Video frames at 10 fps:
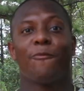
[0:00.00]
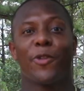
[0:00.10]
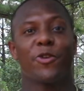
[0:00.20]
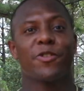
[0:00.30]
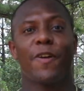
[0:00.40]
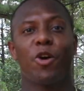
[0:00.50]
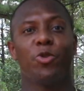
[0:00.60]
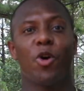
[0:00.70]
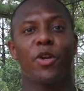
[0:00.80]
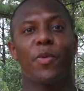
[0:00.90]
For those of y'all who
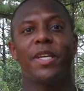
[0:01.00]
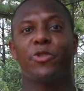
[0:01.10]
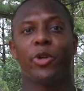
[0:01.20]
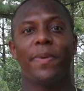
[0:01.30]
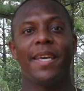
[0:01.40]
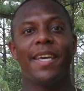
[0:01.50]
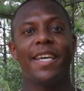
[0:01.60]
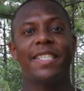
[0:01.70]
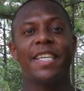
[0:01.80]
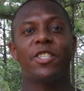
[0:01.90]
don't know what E3B
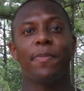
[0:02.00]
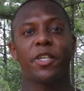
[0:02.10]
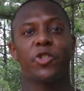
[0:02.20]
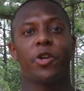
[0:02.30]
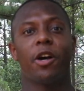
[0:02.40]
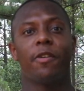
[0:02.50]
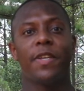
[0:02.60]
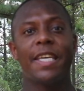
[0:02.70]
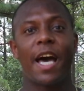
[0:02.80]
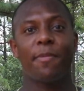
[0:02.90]
is, it's a mixture of
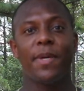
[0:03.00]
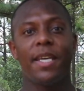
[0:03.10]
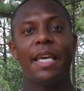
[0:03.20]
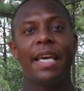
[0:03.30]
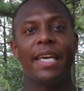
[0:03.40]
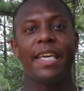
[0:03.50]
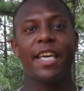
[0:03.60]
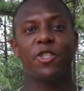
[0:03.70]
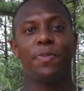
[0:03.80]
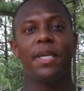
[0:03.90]
EIB,
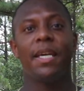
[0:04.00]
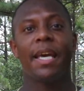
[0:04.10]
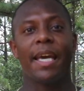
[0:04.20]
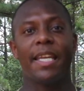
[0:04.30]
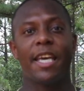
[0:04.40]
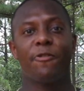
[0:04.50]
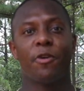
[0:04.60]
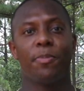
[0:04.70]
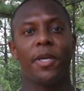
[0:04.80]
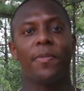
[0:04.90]
ESB, and
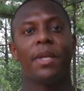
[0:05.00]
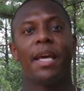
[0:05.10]
EFMB.